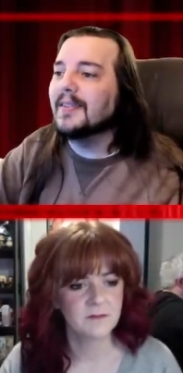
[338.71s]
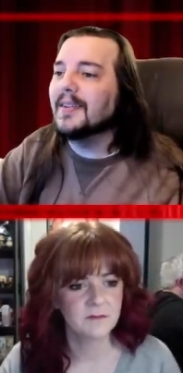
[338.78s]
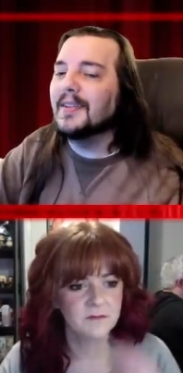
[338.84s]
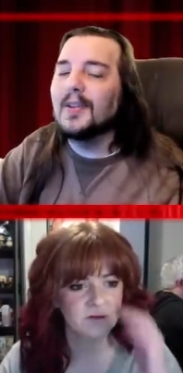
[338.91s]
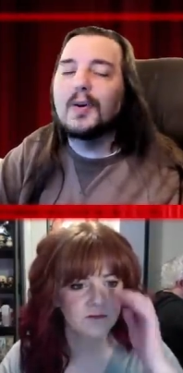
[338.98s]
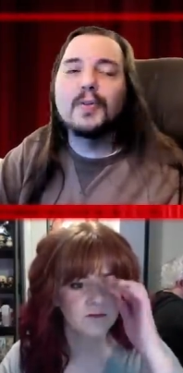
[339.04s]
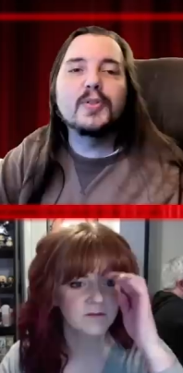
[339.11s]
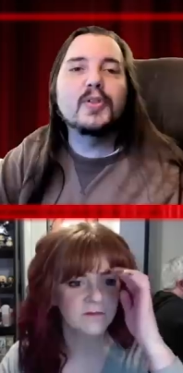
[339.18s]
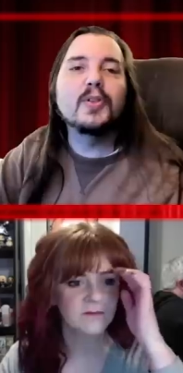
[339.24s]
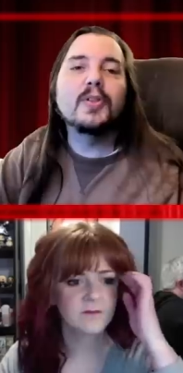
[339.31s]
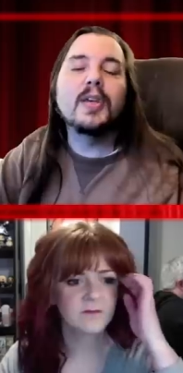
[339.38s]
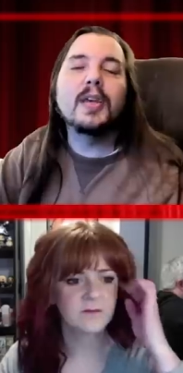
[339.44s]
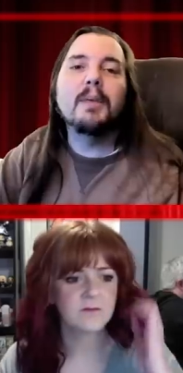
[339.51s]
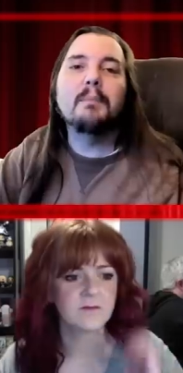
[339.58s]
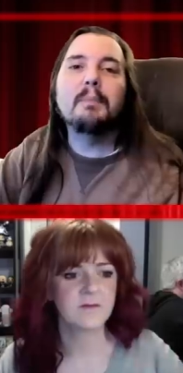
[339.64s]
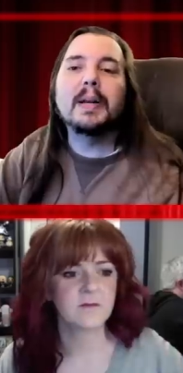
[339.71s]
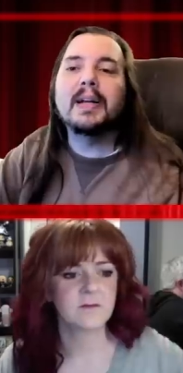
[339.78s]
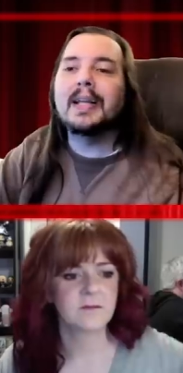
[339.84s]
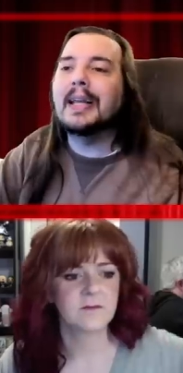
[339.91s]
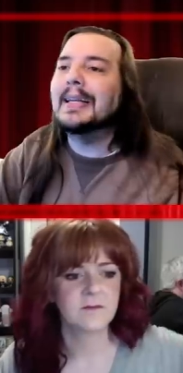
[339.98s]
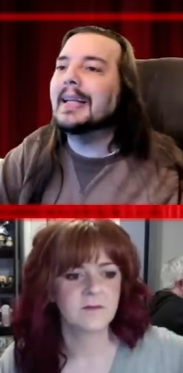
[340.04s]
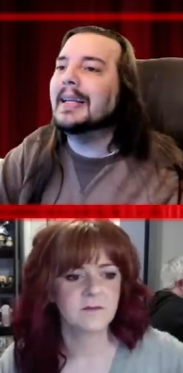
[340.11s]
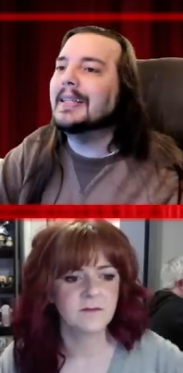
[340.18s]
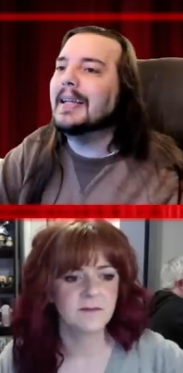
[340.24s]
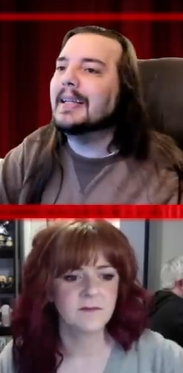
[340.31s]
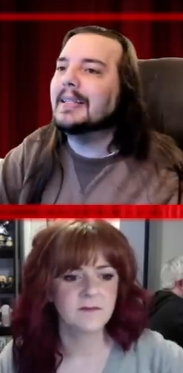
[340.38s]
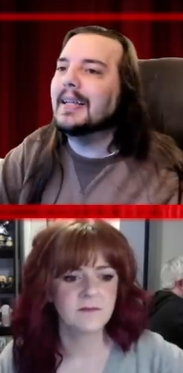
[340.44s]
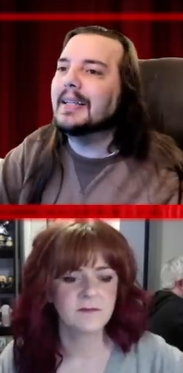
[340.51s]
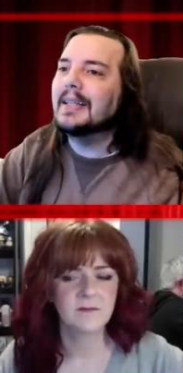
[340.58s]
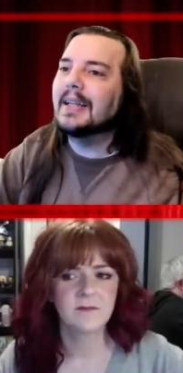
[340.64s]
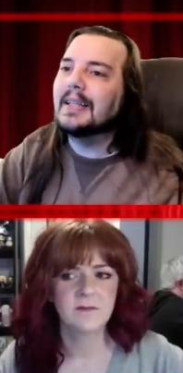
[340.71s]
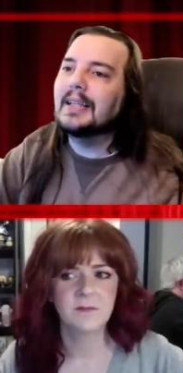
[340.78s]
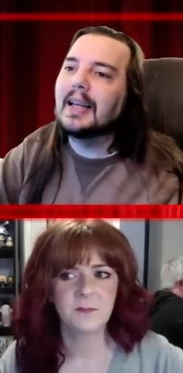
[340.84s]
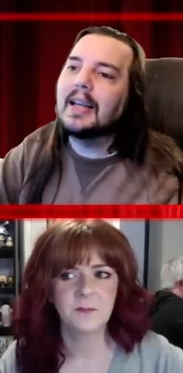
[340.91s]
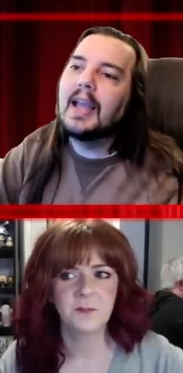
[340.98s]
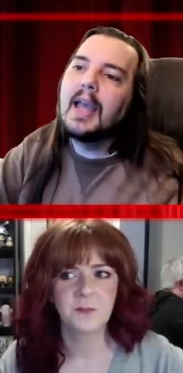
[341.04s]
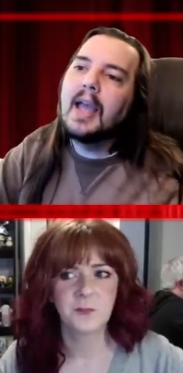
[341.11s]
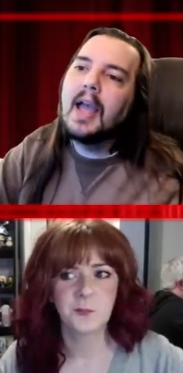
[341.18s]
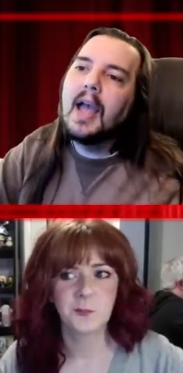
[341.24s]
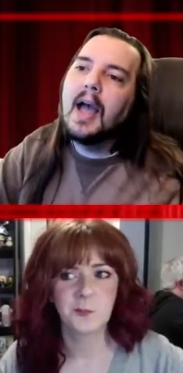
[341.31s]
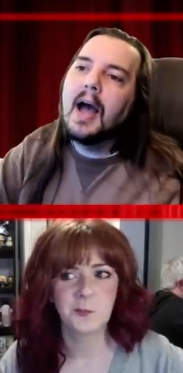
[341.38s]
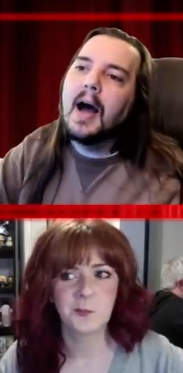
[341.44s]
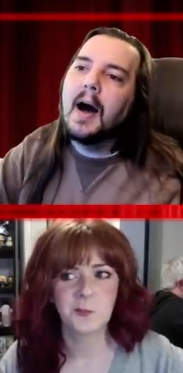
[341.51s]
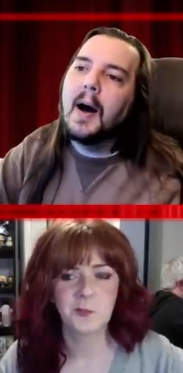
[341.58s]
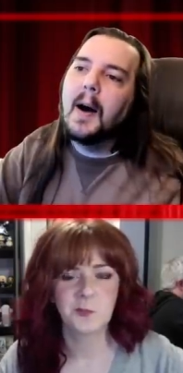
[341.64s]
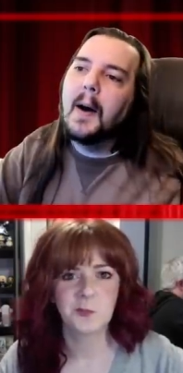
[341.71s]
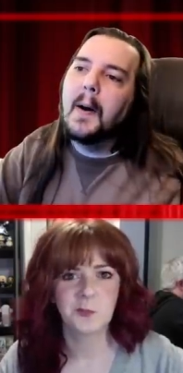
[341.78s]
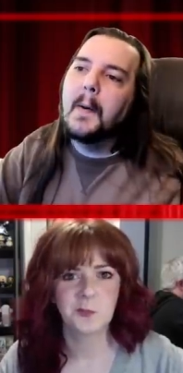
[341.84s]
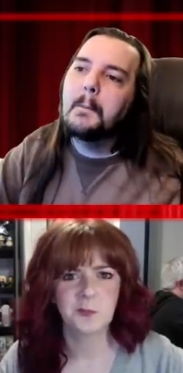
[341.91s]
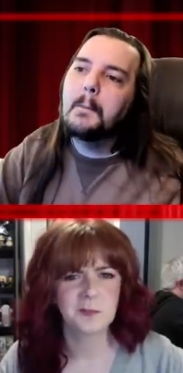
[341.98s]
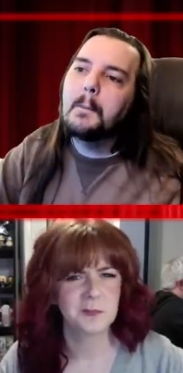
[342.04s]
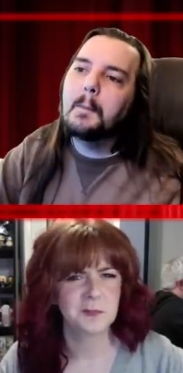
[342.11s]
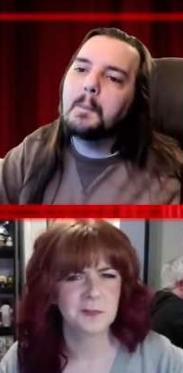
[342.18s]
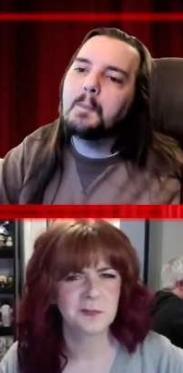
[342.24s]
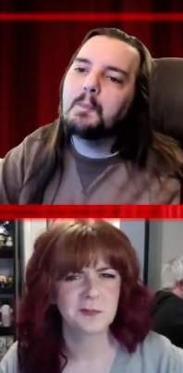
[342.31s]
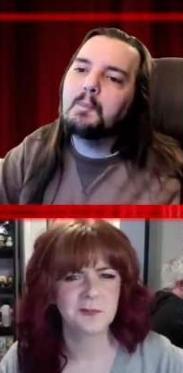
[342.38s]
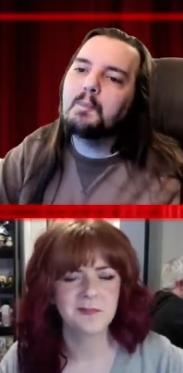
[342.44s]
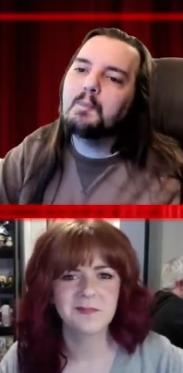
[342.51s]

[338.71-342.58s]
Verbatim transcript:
Speaker 1: Close to the ding ding ding ding ding ding. Um,